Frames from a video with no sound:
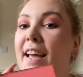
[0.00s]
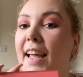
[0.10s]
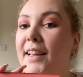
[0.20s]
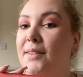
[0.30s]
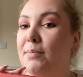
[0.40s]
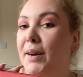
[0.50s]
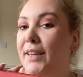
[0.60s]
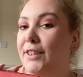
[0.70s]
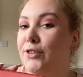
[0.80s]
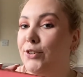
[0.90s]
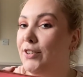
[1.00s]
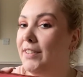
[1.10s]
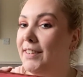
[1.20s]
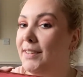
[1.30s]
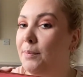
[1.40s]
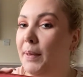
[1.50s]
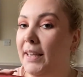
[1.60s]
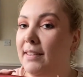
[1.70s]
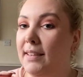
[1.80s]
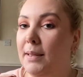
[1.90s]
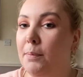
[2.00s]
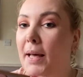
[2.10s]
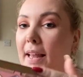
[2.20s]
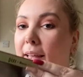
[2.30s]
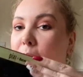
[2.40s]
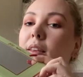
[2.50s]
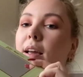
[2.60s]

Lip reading: it's my trusted Pixi palette,